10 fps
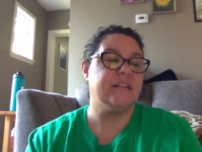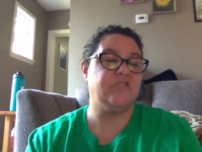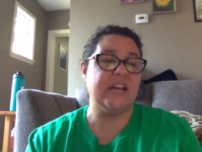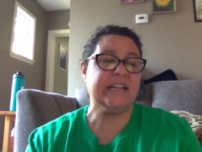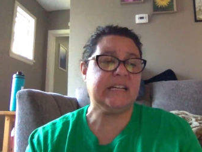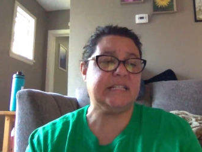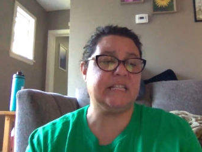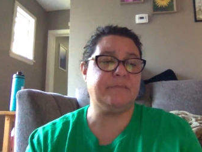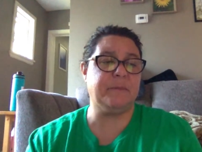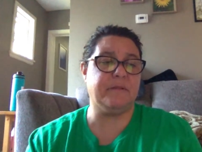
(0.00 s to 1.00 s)
Janet had
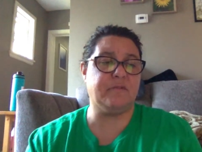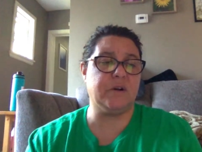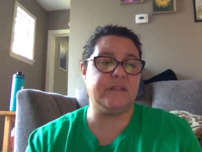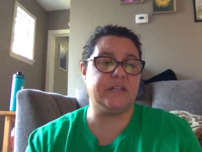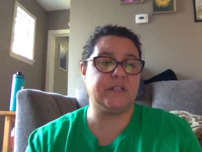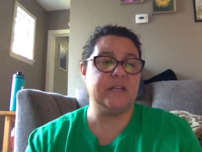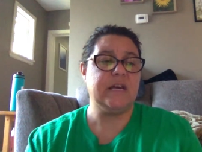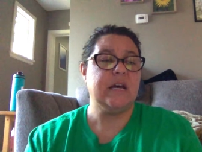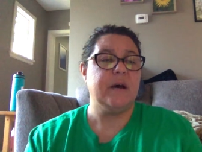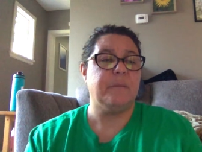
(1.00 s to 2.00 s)
seen me before this,
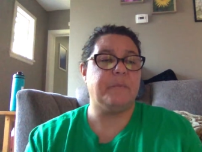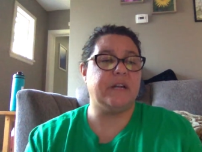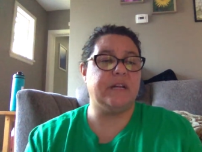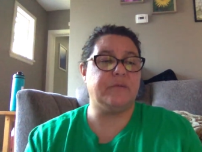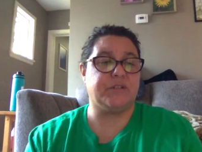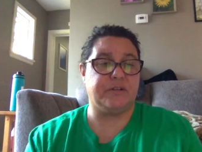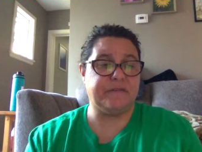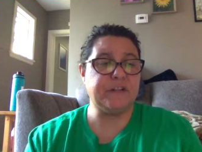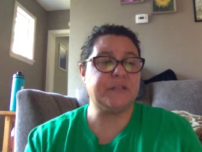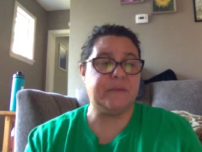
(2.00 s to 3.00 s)
but it was her
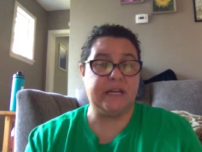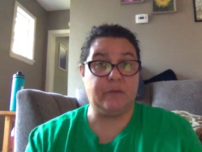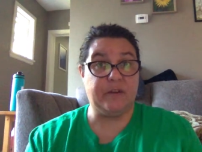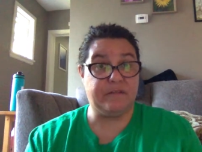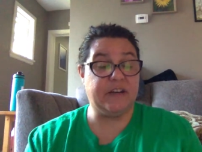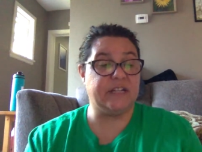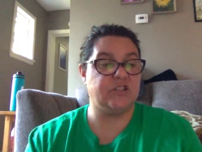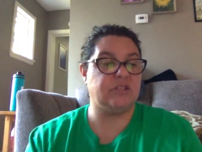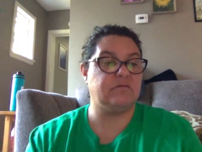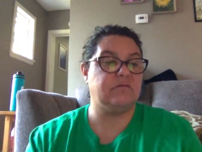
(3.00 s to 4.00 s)
first meeting with
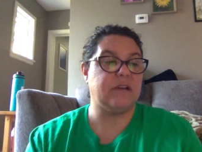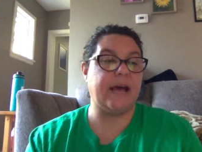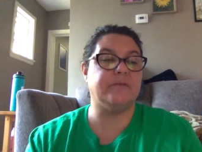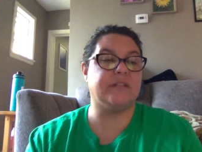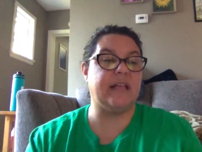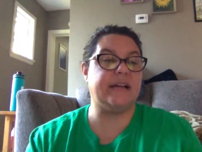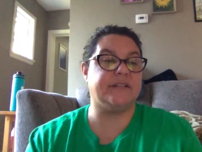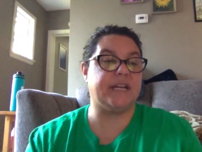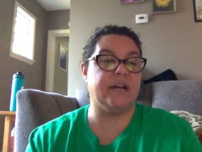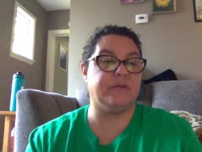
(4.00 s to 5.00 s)
Fudge. I was glad
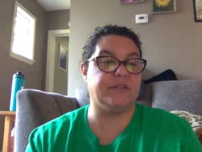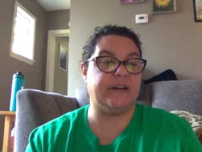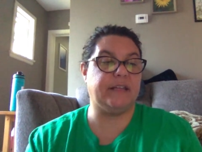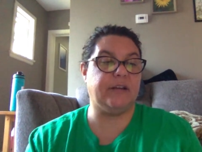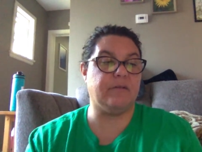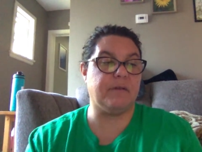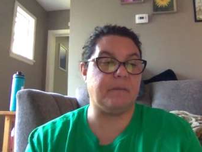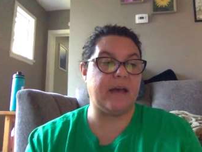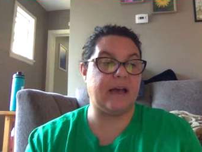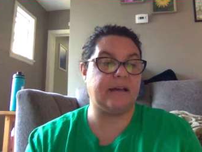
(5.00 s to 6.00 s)
his hair was finally growing
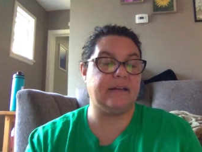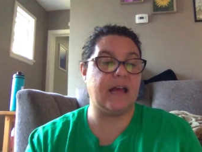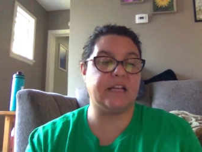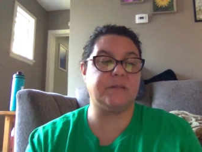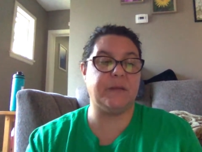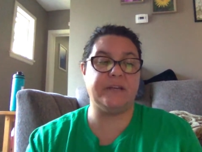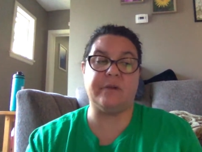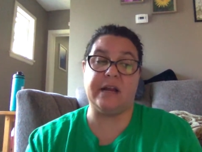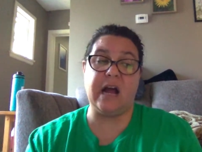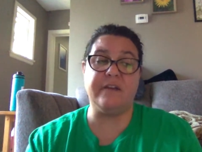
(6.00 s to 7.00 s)
back. I explained
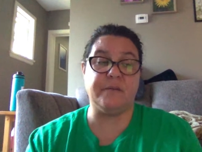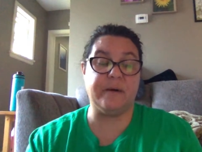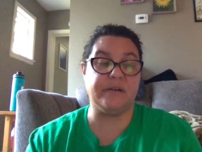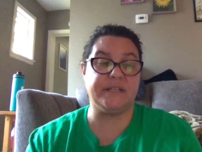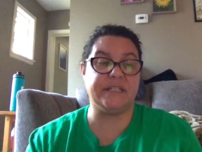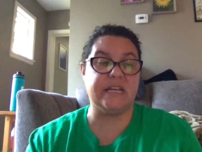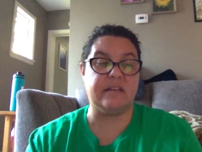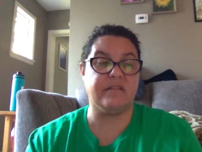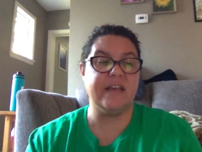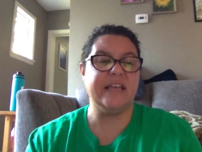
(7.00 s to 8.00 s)
right off about his
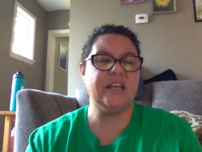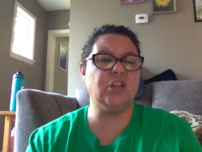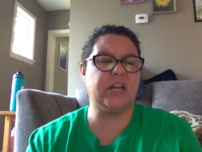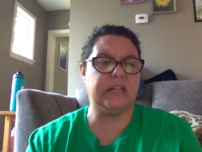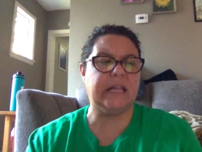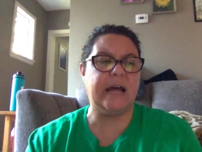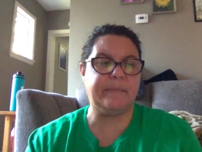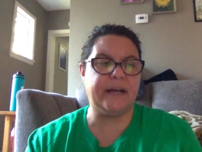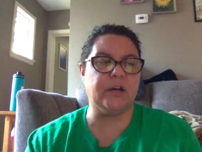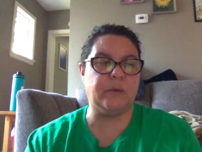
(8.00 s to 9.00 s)
teeth. He'll look a lot
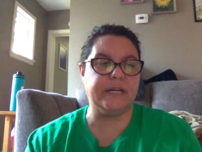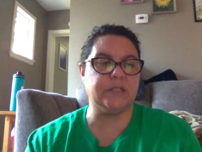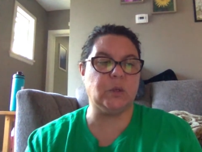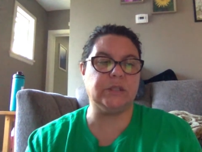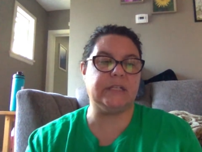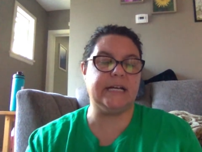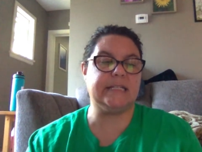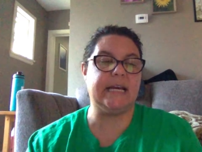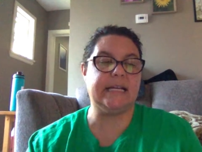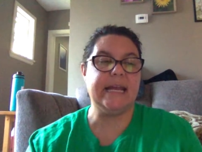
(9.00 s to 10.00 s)
better when he's older, I
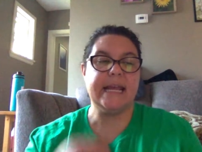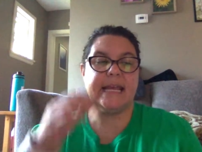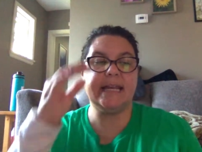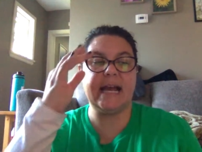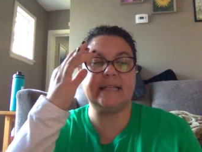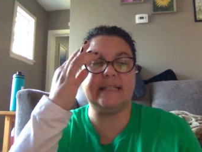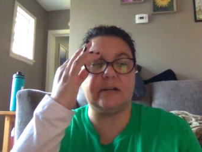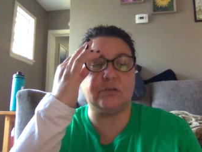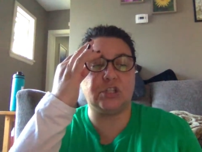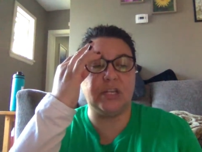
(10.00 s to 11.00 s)
said. He knocked
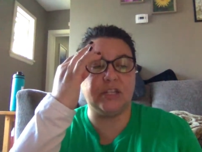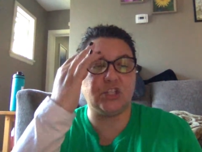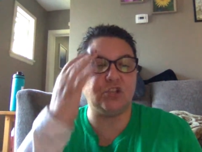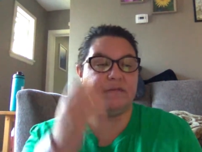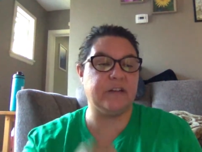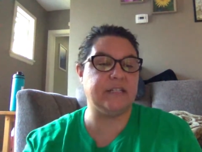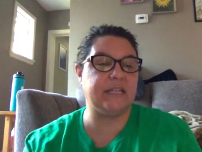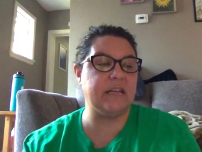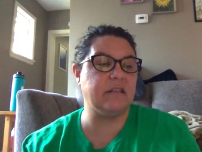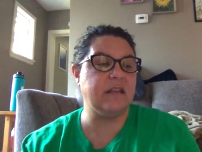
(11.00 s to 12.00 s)
out his two front
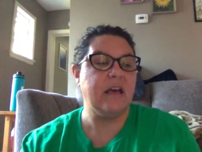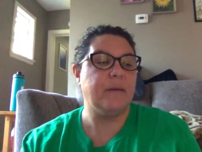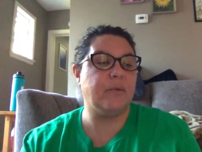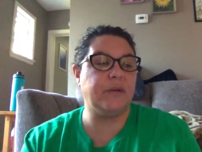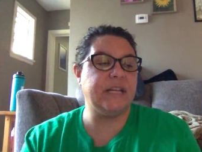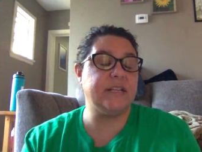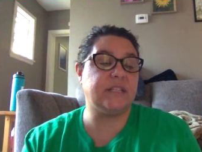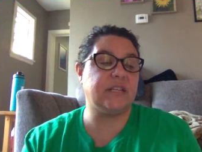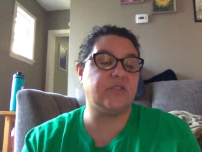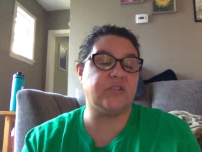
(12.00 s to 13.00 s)
teeth, but when he's
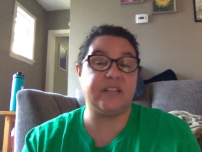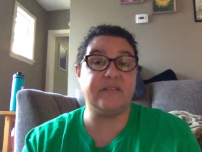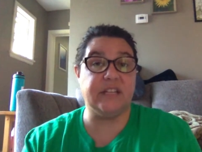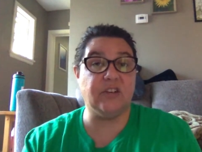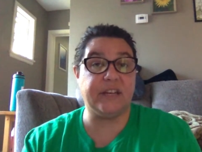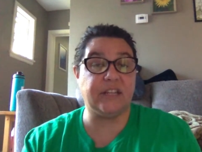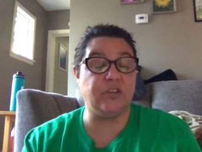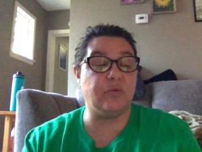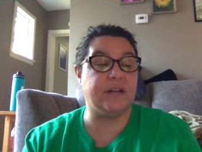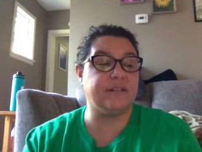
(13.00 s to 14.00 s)
six or seven, he'll get
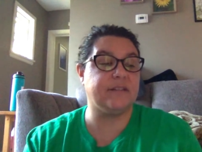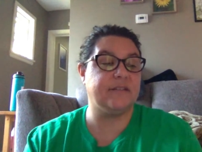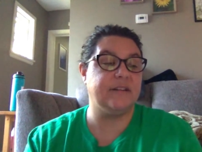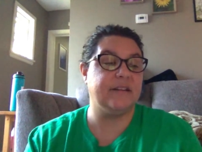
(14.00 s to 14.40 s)
new ones.